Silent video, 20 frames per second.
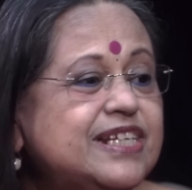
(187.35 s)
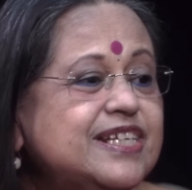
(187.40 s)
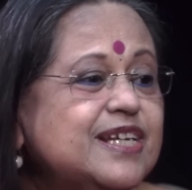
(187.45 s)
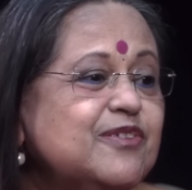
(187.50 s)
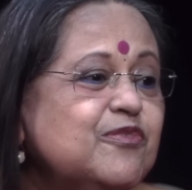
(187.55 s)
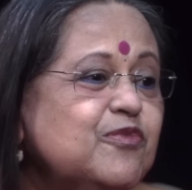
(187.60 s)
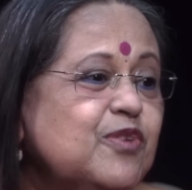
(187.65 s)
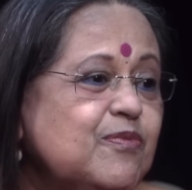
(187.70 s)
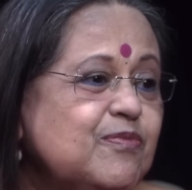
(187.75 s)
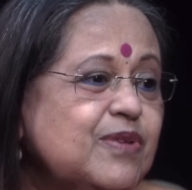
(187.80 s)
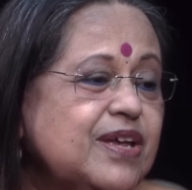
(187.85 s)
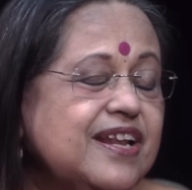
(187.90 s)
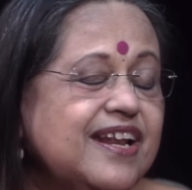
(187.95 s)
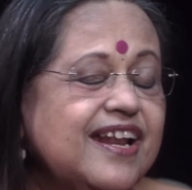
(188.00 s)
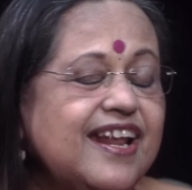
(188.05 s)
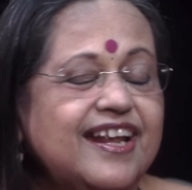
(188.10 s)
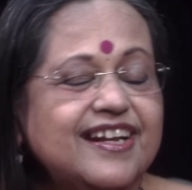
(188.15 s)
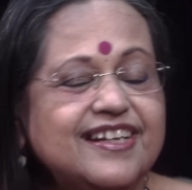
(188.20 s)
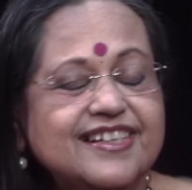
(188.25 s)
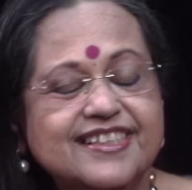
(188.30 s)
meeting
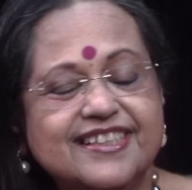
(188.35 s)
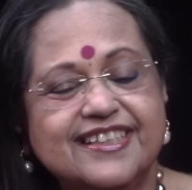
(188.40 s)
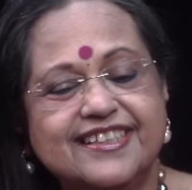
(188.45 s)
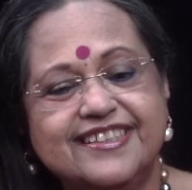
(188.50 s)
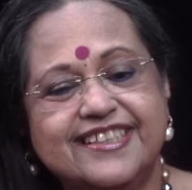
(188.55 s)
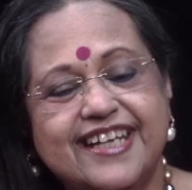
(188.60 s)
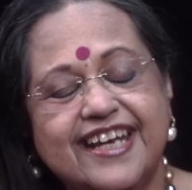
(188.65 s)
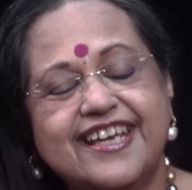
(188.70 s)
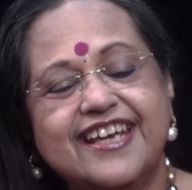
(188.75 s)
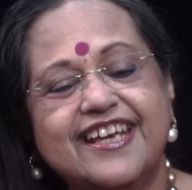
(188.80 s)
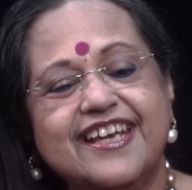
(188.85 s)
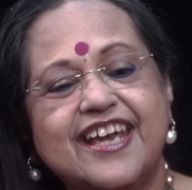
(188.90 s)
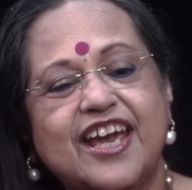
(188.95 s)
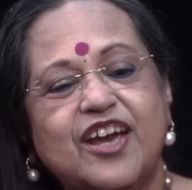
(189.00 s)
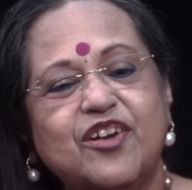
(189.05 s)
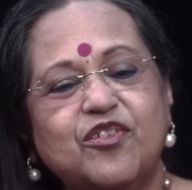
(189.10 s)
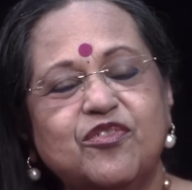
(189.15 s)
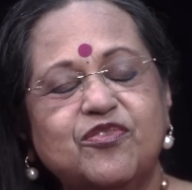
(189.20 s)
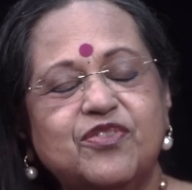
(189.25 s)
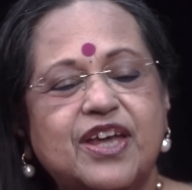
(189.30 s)
women and taking
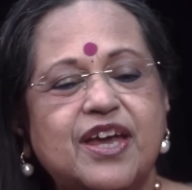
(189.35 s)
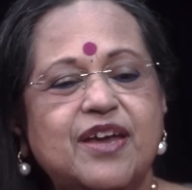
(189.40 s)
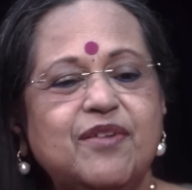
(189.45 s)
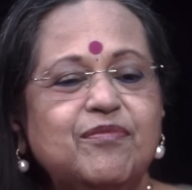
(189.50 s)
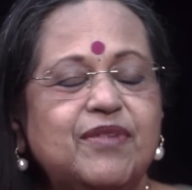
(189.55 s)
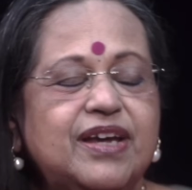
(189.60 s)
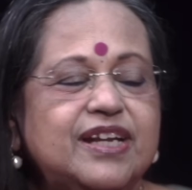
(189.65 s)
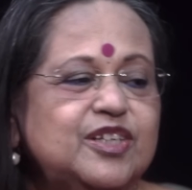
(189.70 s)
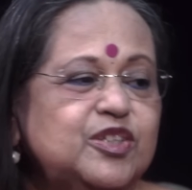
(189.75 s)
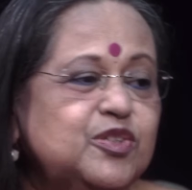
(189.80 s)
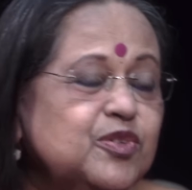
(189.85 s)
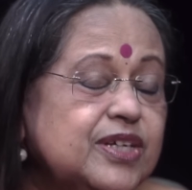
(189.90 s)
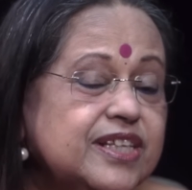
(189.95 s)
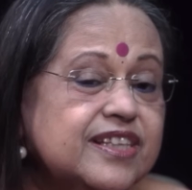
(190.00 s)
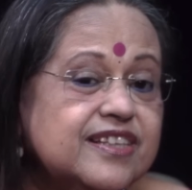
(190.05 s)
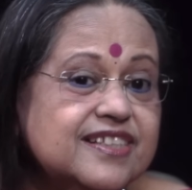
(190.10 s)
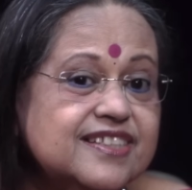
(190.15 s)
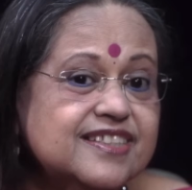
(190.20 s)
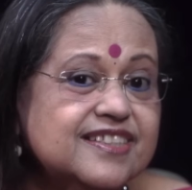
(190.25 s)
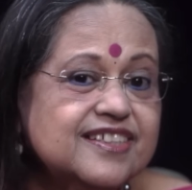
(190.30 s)
care of them and
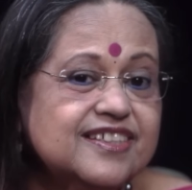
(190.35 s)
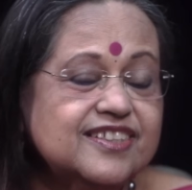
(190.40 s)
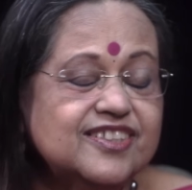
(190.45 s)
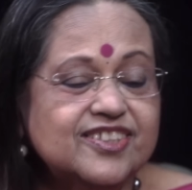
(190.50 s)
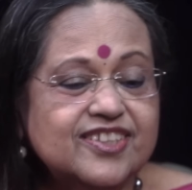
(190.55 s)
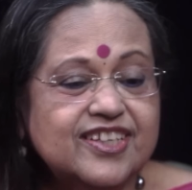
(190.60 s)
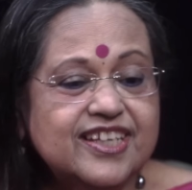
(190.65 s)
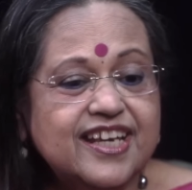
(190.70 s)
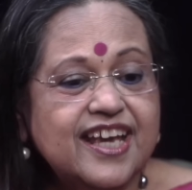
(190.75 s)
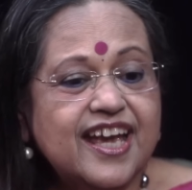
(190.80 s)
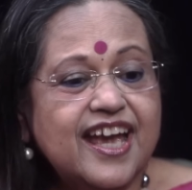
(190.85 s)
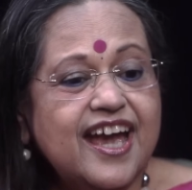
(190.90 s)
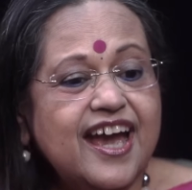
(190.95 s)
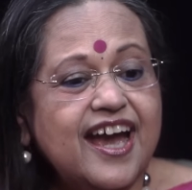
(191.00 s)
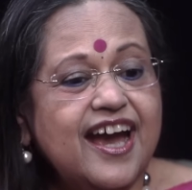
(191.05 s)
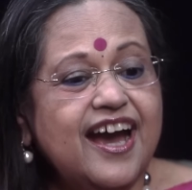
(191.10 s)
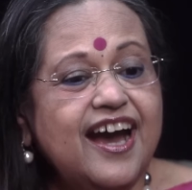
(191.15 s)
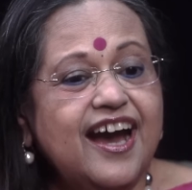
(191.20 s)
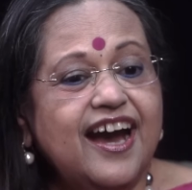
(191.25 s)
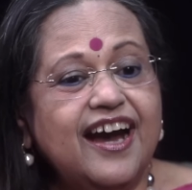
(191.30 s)
doing the surgery,
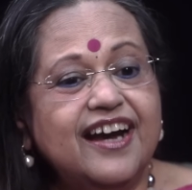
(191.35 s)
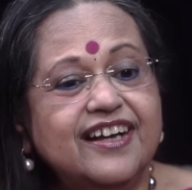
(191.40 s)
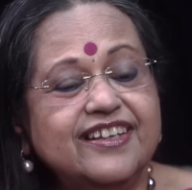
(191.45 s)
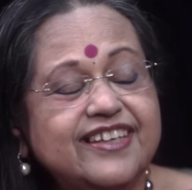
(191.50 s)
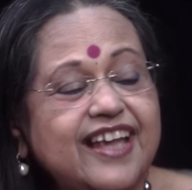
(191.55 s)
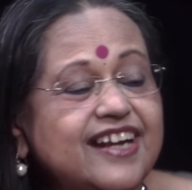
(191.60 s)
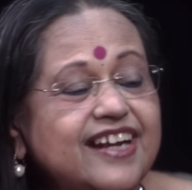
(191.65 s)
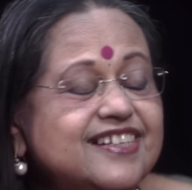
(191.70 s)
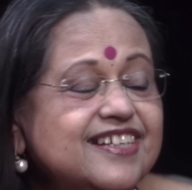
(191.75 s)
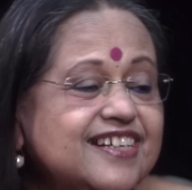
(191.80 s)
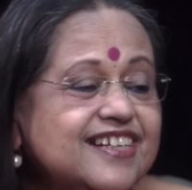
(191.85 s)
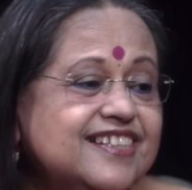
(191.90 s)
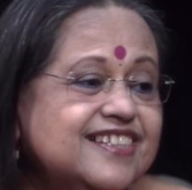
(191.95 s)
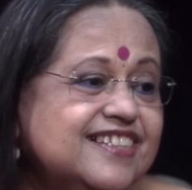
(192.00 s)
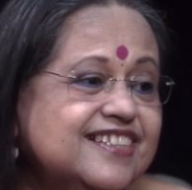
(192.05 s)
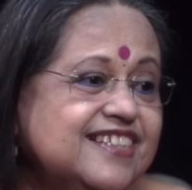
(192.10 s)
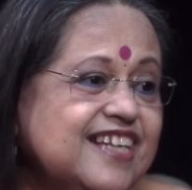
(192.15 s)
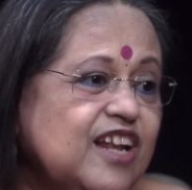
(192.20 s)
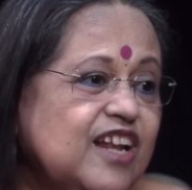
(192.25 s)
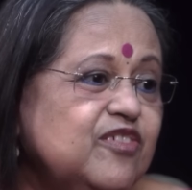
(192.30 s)
that
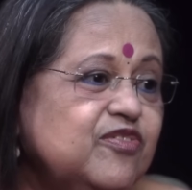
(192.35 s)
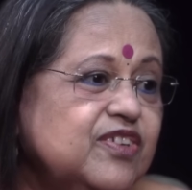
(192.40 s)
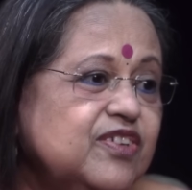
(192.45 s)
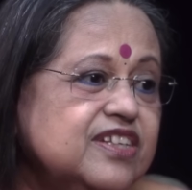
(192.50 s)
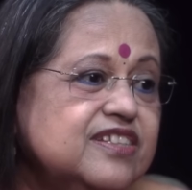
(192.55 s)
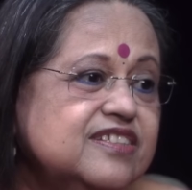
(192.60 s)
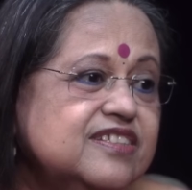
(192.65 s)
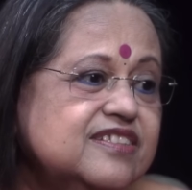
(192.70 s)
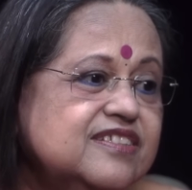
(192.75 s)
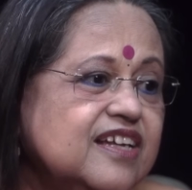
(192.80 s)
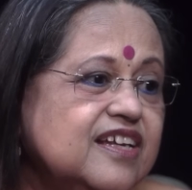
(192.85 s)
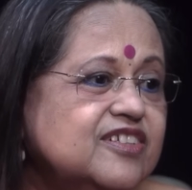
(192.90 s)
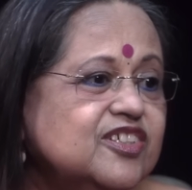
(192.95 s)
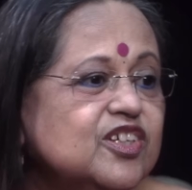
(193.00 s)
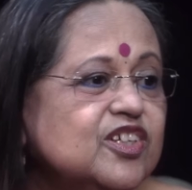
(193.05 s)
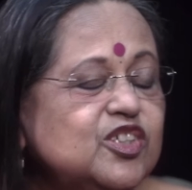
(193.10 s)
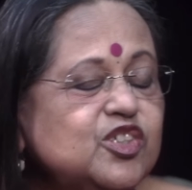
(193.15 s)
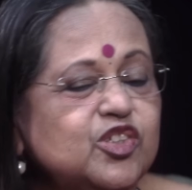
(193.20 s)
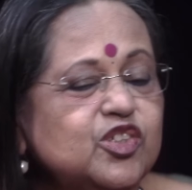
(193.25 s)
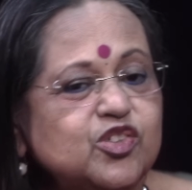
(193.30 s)
itself is
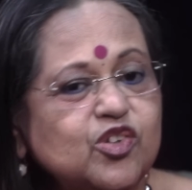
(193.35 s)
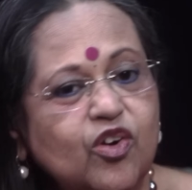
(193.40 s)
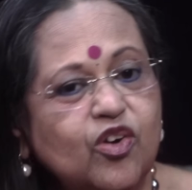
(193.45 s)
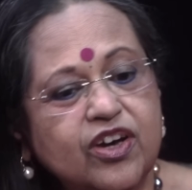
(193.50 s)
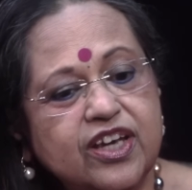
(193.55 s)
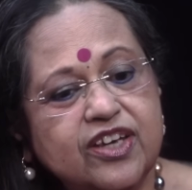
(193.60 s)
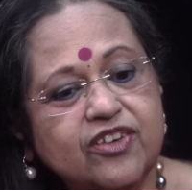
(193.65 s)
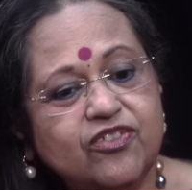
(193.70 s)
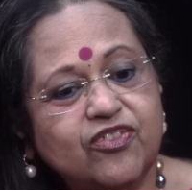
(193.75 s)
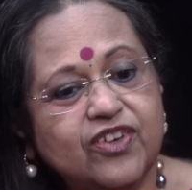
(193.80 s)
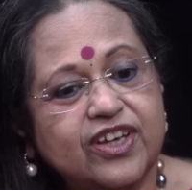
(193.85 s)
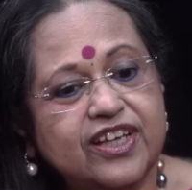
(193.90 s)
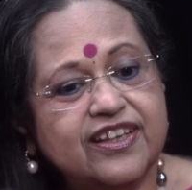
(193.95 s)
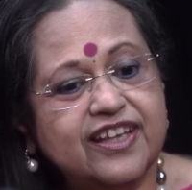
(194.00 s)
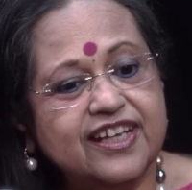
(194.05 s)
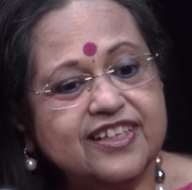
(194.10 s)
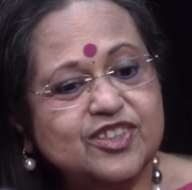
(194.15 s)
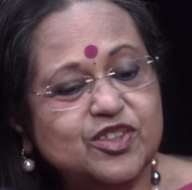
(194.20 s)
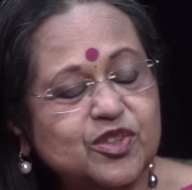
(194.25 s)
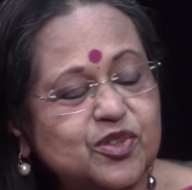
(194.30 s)
such a joy, Faye,
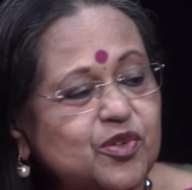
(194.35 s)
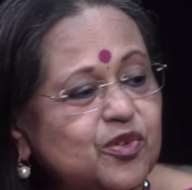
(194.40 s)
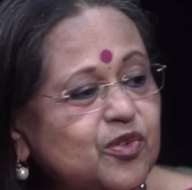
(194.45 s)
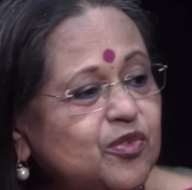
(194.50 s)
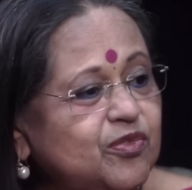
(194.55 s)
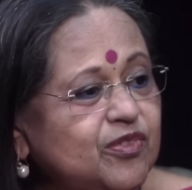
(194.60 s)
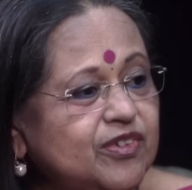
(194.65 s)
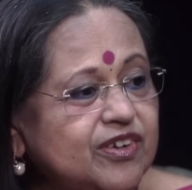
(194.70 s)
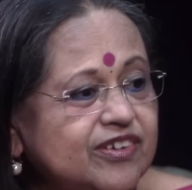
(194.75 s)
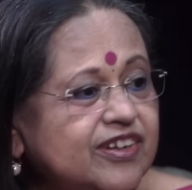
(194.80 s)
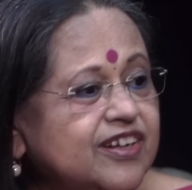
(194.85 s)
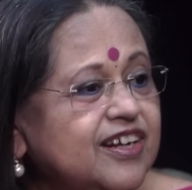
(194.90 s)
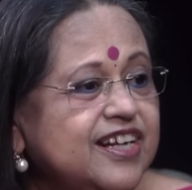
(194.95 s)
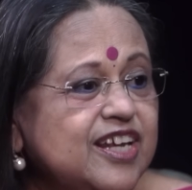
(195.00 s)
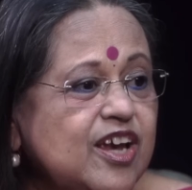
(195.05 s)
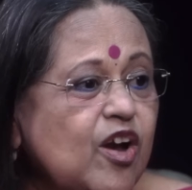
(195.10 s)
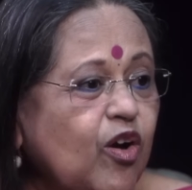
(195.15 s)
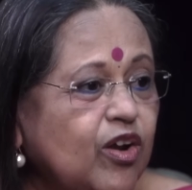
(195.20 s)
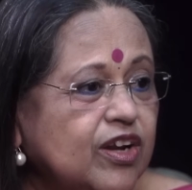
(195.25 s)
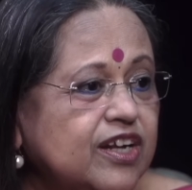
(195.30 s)
that, you know,
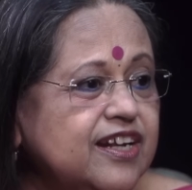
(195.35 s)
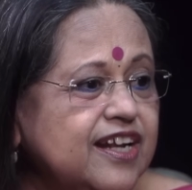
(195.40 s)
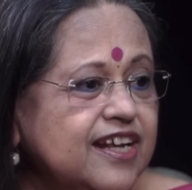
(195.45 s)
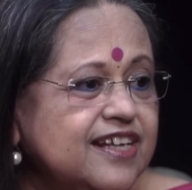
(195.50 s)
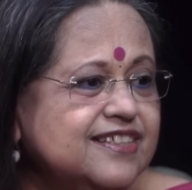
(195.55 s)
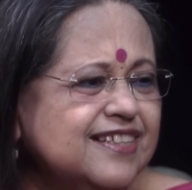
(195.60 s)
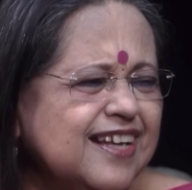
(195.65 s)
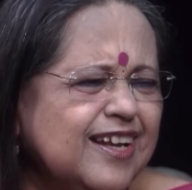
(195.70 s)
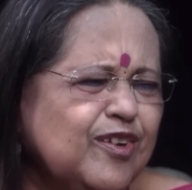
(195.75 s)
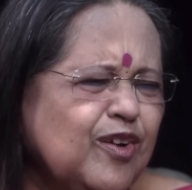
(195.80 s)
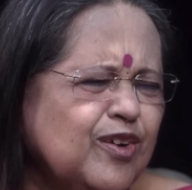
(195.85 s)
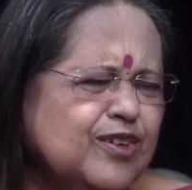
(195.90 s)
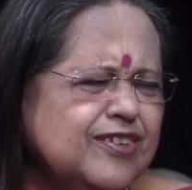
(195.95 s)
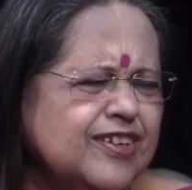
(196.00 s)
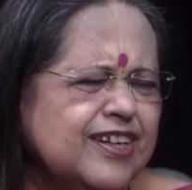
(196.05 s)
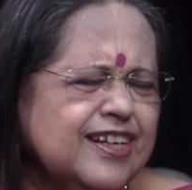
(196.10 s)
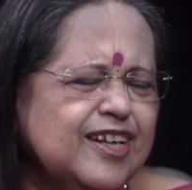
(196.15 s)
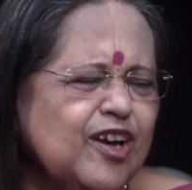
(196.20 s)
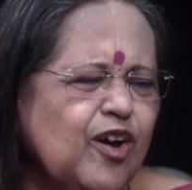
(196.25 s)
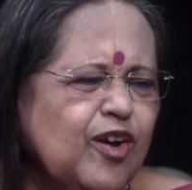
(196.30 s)
really holidays are not
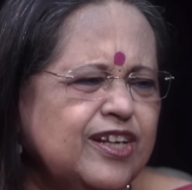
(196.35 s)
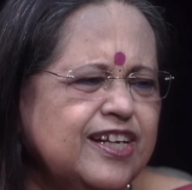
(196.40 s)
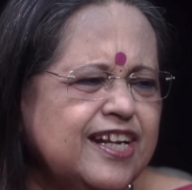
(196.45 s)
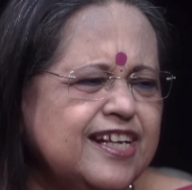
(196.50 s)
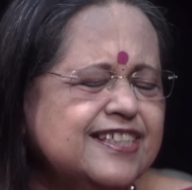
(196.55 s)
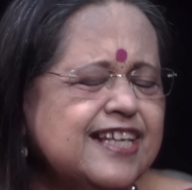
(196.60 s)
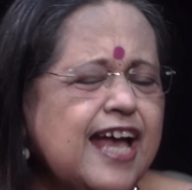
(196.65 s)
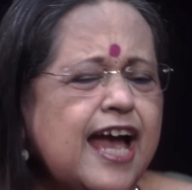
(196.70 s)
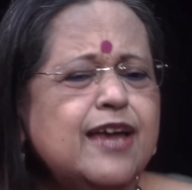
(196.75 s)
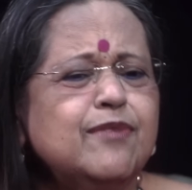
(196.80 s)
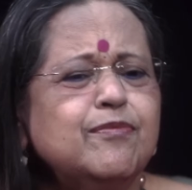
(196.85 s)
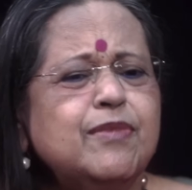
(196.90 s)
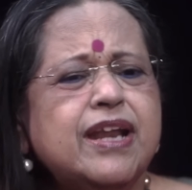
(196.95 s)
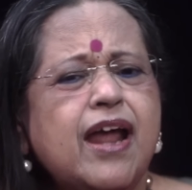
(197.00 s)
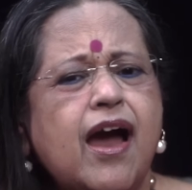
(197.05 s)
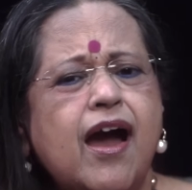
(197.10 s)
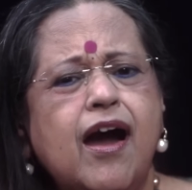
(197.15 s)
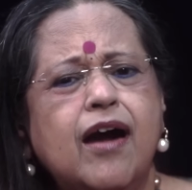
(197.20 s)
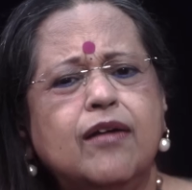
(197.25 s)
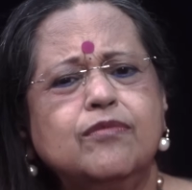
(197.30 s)
really holidays. I am
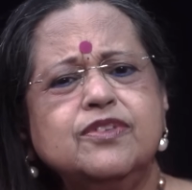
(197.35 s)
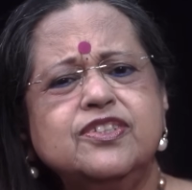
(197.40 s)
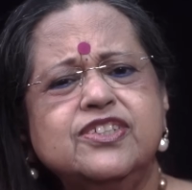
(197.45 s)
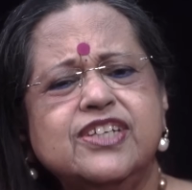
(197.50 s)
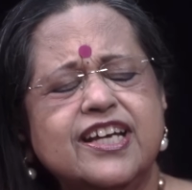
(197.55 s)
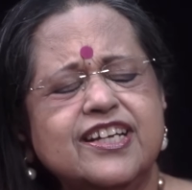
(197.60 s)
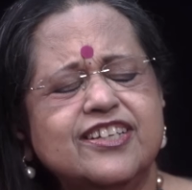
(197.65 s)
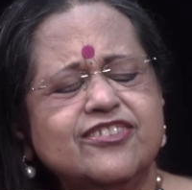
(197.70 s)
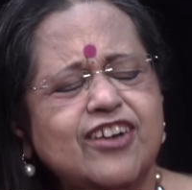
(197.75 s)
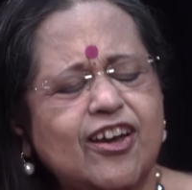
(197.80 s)
an armchair